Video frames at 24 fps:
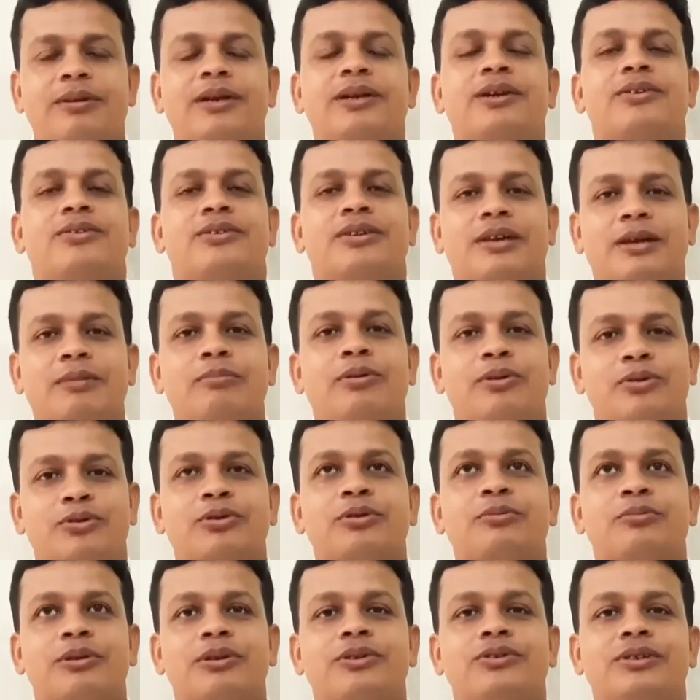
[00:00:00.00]
practicing
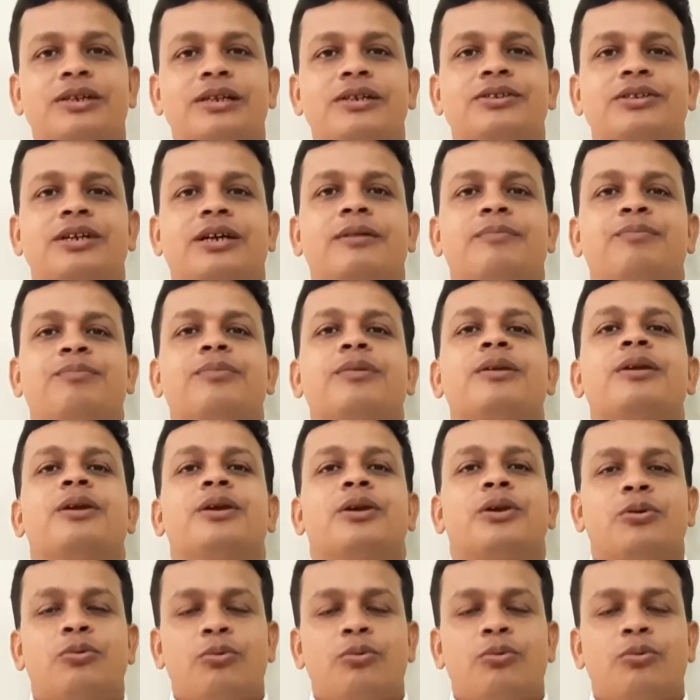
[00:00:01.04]
laparoscopy in Silchar.